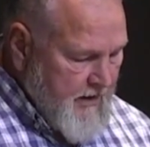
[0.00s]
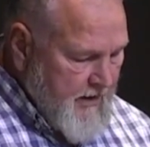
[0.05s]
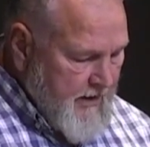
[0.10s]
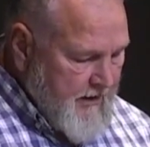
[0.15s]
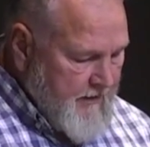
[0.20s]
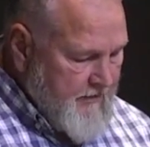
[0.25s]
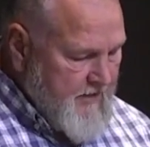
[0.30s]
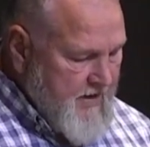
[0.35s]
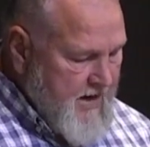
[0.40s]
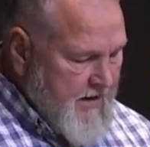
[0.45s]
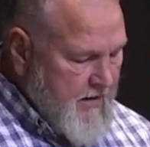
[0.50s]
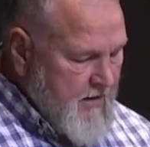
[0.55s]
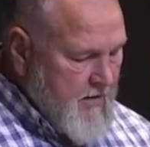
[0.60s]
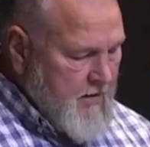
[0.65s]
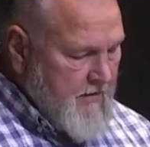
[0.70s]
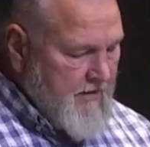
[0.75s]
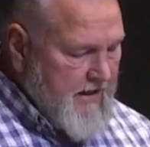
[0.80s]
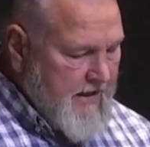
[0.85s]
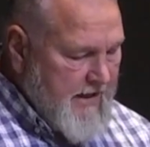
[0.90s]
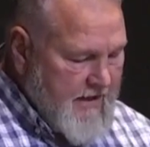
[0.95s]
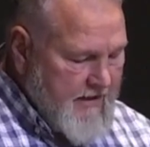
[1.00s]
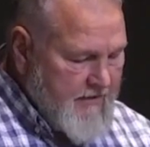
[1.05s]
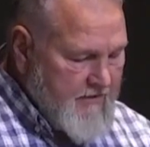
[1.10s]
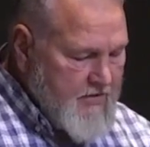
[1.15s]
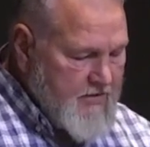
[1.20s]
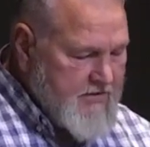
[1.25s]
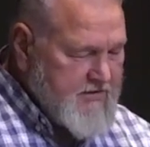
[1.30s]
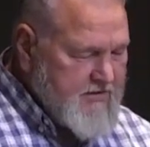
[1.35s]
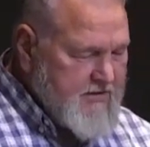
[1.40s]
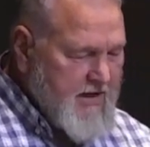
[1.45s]
And they are on the
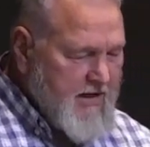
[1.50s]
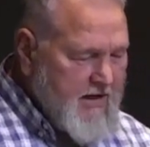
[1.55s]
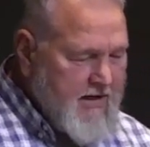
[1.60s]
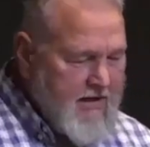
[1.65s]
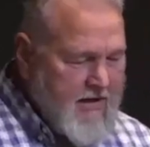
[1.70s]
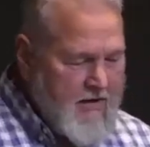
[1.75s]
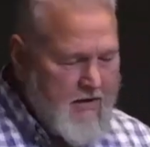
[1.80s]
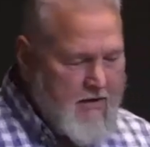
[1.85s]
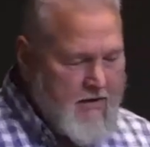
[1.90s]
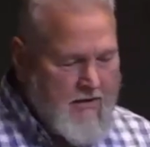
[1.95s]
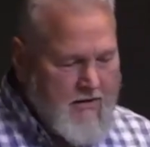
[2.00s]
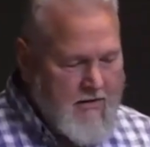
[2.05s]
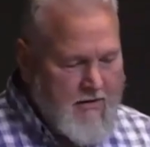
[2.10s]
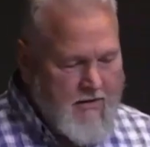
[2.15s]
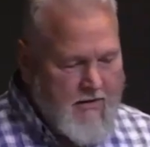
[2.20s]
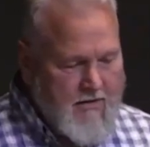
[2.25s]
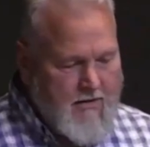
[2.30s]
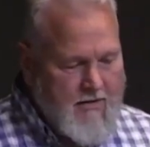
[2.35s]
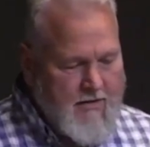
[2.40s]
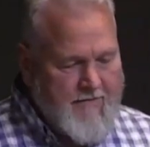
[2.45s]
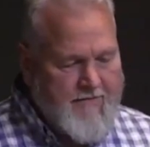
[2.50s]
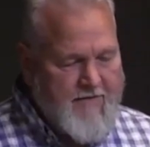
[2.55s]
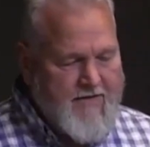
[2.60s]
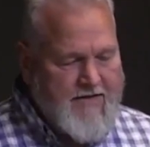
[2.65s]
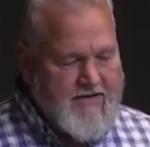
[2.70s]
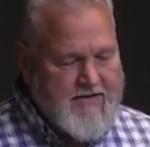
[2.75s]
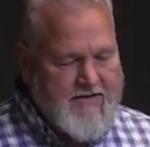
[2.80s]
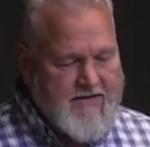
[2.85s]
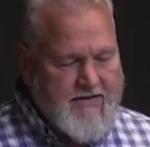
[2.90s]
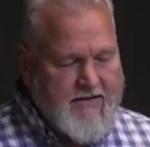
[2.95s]
other side of the
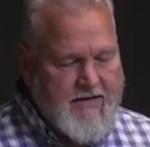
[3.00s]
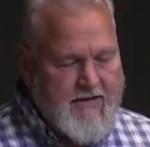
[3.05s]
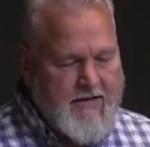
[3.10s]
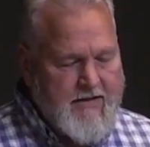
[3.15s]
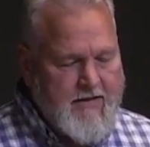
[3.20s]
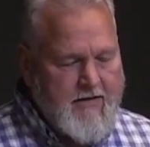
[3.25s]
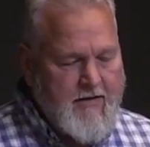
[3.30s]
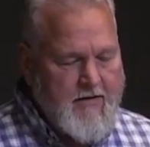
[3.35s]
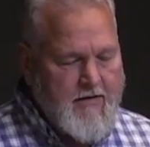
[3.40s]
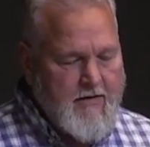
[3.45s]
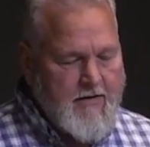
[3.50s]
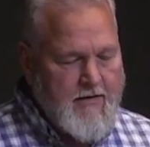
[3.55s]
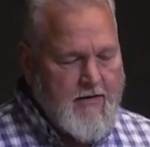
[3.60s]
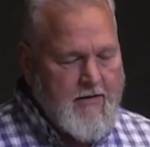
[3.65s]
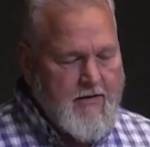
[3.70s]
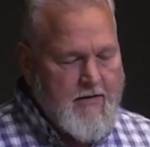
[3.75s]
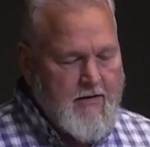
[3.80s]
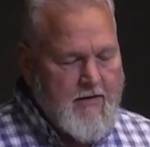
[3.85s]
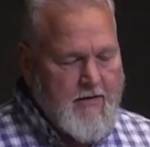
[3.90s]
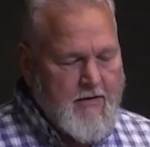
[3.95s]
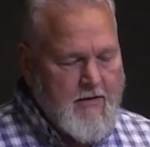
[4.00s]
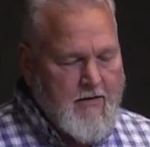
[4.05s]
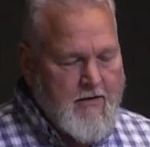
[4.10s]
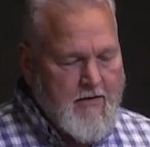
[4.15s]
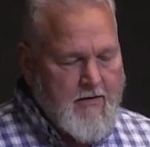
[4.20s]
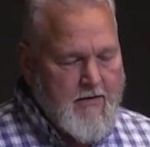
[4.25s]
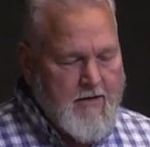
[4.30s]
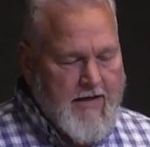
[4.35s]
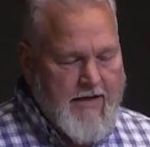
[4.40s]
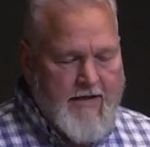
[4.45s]
sea,
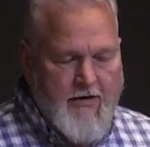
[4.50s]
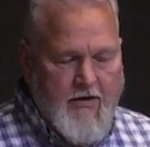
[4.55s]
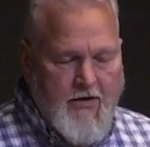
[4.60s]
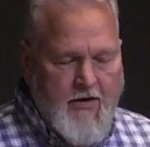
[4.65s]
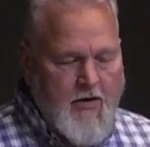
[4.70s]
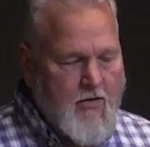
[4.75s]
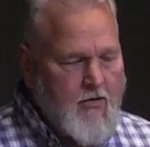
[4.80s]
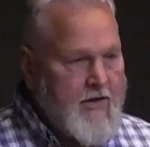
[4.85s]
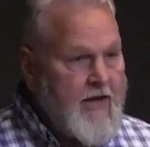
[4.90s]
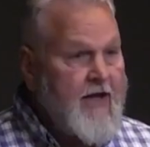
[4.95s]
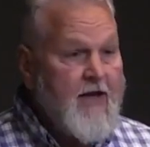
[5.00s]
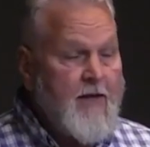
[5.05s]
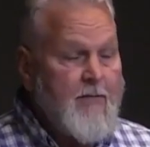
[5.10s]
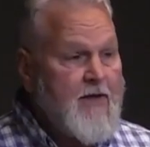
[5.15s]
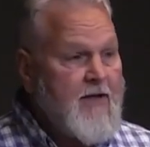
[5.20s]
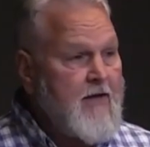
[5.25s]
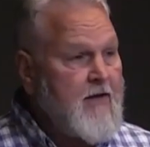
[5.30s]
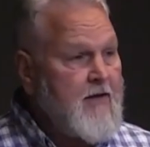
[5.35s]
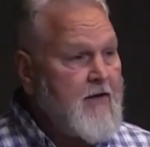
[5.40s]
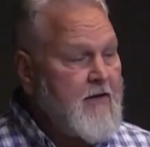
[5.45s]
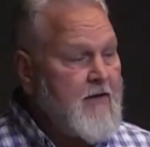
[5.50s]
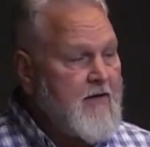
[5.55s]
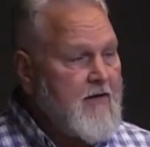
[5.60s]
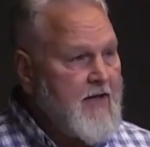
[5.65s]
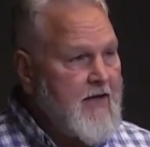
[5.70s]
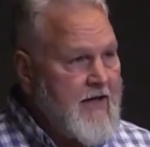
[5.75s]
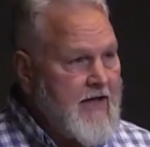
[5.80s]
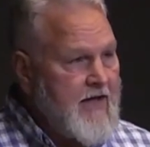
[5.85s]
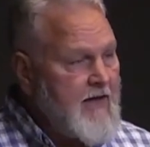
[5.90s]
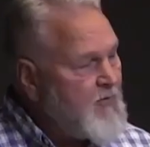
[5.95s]
and no enemy
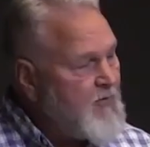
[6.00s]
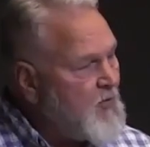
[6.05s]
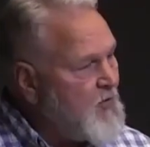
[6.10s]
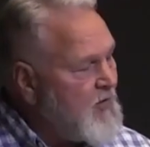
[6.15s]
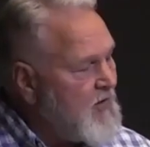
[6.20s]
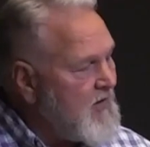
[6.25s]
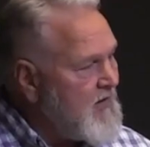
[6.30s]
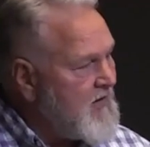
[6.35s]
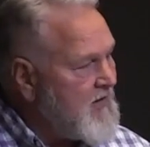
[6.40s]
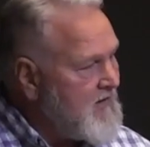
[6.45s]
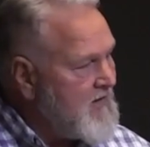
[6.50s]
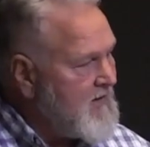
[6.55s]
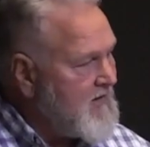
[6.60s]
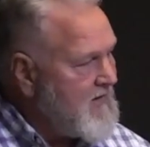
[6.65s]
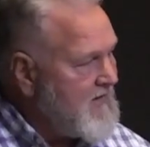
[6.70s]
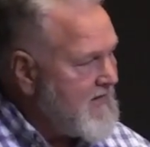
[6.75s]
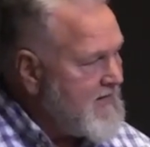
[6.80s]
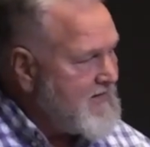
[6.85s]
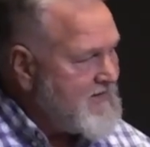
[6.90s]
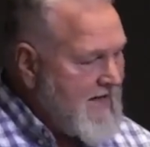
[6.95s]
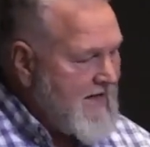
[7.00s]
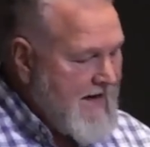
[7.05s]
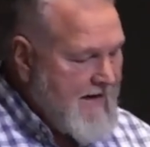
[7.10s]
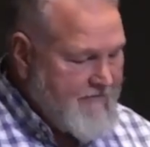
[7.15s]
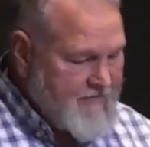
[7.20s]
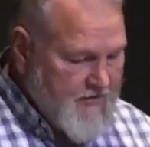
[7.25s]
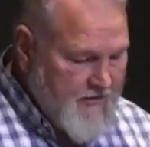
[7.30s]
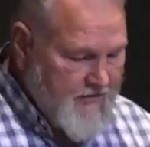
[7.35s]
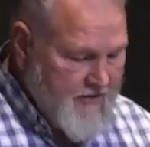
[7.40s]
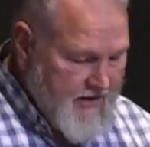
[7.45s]
anymore is
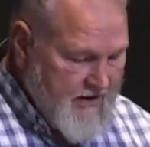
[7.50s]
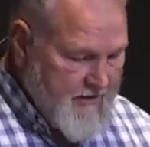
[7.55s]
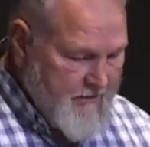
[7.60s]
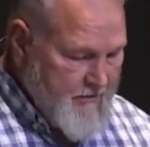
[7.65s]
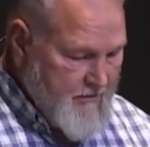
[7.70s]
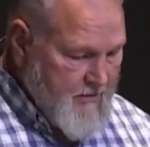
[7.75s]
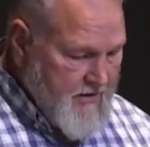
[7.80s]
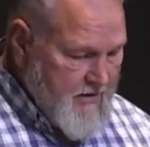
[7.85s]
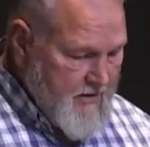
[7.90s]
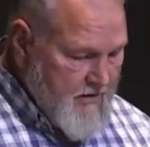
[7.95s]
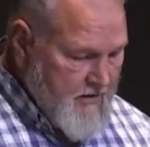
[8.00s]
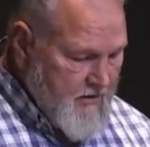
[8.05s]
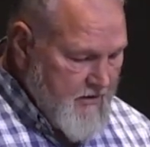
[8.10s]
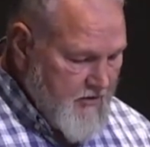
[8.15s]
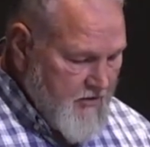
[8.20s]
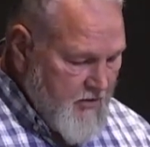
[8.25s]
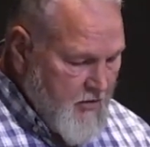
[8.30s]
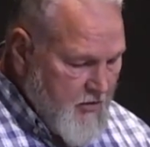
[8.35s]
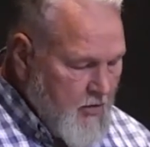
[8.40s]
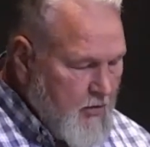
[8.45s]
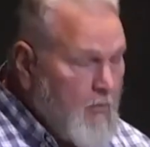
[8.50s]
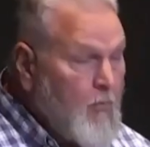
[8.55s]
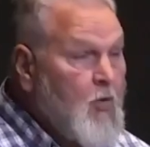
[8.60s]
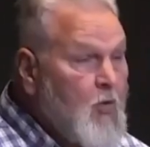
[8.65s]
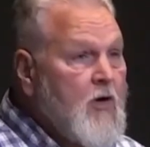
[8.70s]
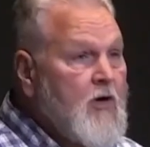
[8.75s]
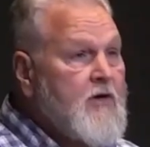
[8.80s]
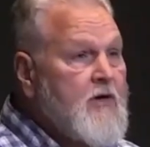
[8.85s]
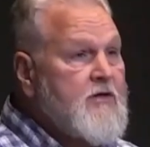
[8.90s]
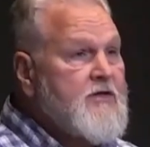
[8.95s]
after them. No
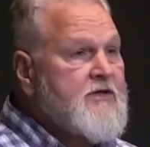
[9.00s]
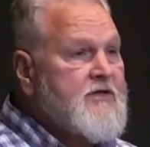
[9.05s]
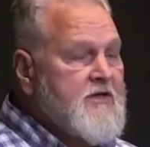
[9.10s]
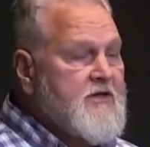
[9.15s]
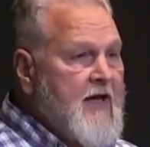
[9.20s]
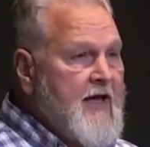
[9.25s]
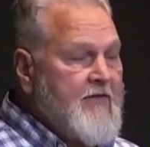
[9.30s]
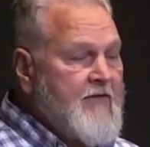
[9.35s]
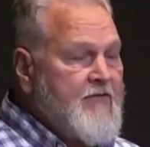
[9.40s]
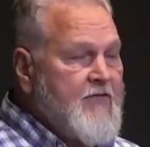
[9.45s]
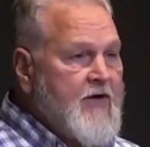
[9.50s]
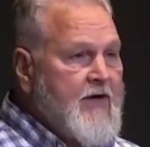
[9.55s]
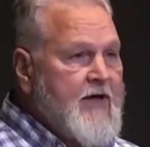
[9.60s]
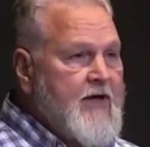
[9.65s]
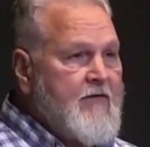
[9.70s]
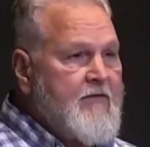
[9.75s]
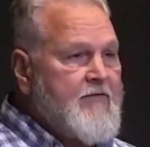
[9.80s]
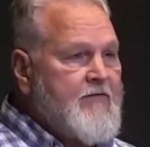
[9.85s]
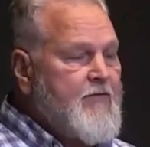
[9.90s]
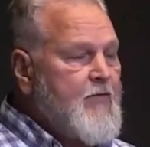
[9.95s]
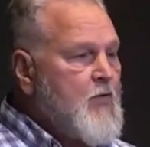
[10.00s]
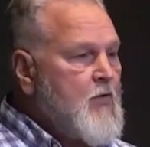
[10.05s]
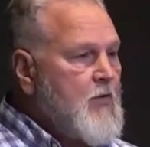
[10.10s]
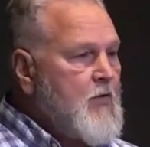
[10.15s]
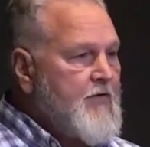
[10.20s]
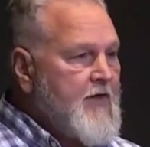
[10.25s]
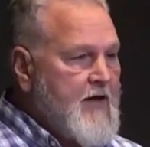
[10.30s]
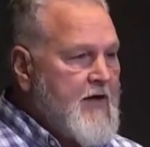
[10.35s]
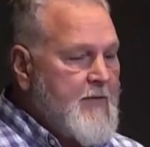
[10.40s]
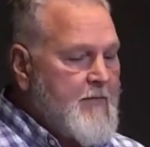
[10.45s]
more slavery
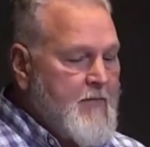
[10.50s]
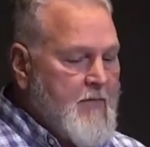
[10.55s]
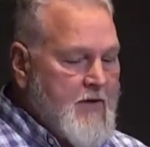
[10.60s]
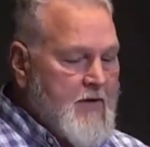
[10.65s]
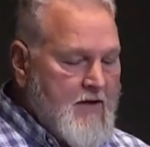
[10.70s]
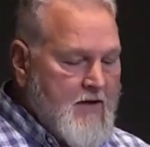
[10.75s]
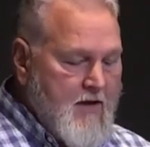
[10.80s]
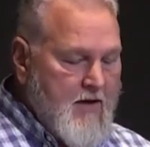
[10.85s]
for them.